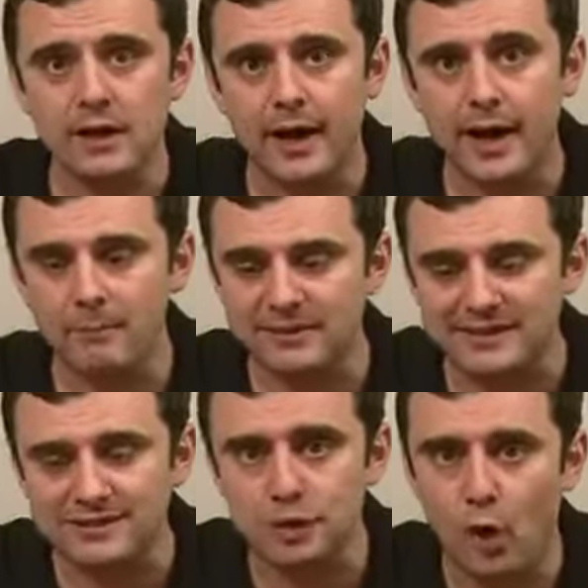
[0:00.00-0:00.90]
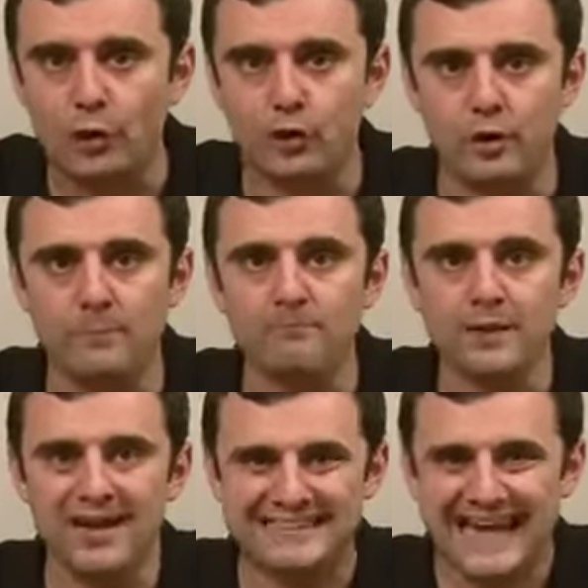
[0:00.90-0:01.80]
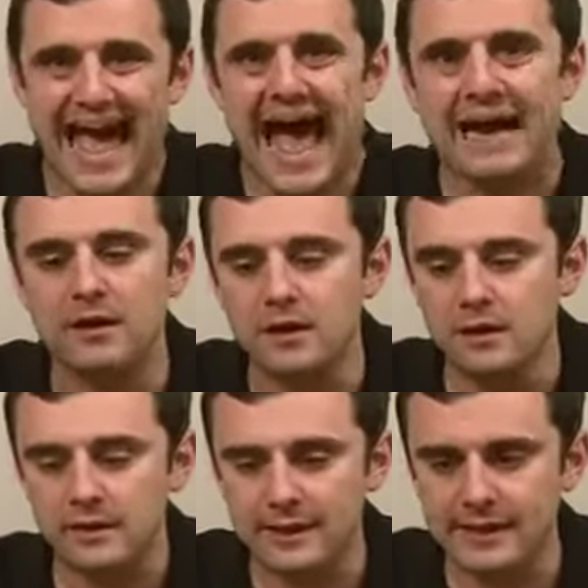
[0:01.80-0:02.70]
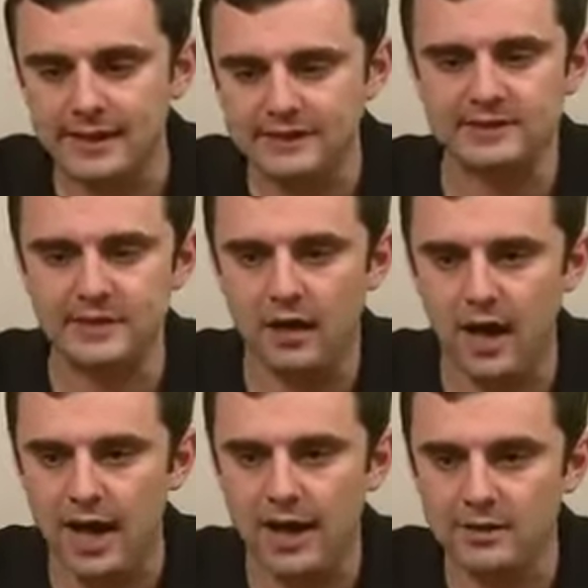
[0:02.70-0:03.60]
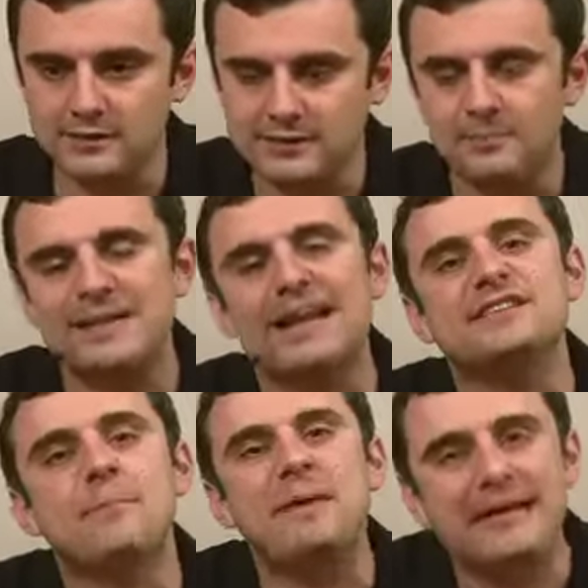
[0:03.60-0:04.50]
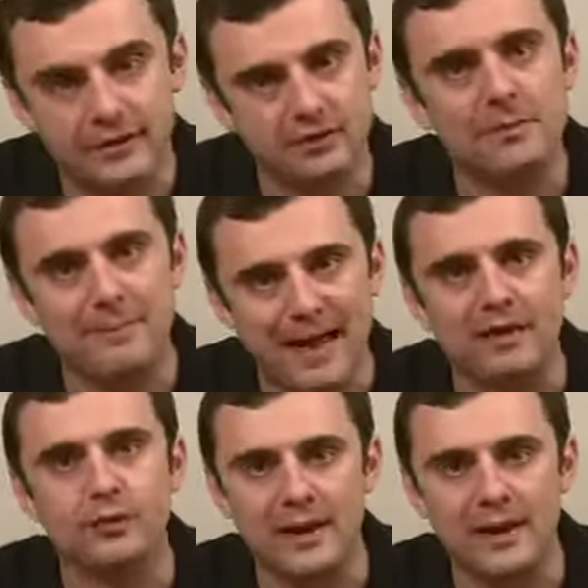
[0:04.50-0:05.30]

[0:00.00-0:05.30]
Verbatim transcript: uh, but this darker attack is uh, something that is appealing to my palate